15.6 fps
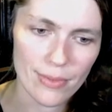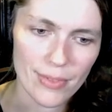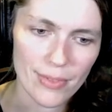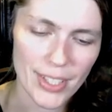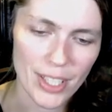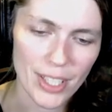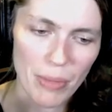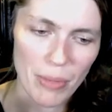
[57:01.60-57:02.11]

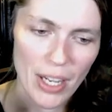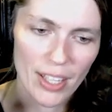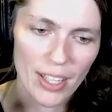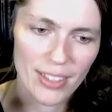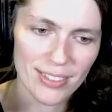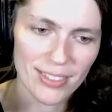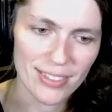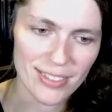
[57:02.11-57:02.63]
Come on.
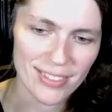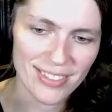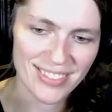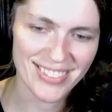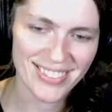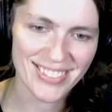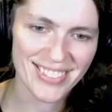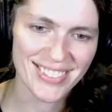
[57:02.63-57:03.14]

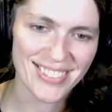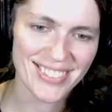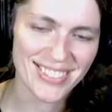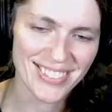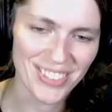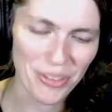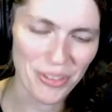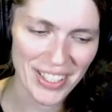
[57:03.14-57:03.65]

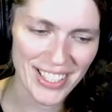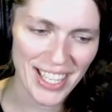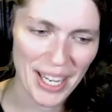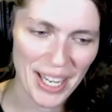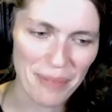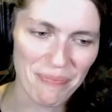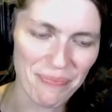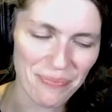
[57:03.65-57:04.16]
One
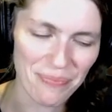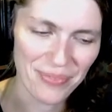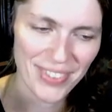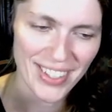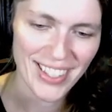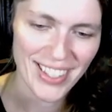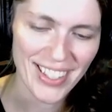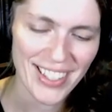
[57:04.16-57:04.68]
time.
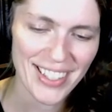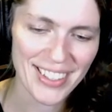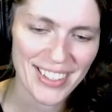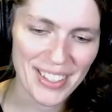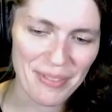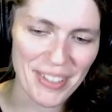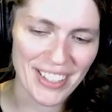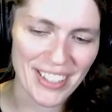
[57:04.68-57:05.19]

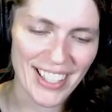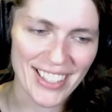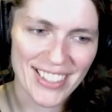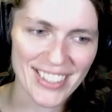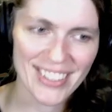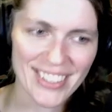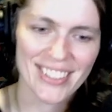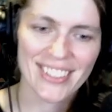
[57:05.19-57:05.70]
Give me a land.
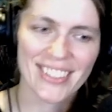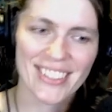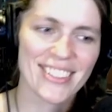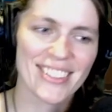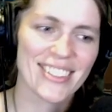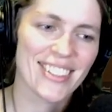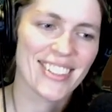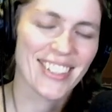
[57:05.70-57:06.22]

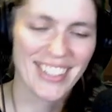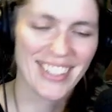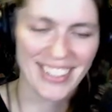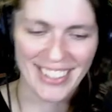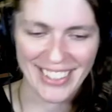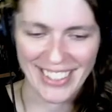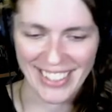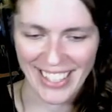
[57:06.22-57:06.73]

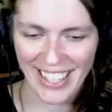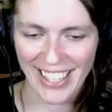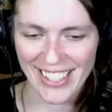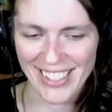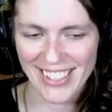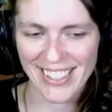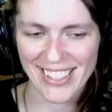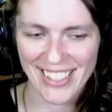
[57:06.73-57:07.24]

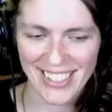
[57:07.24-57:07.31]
Yes.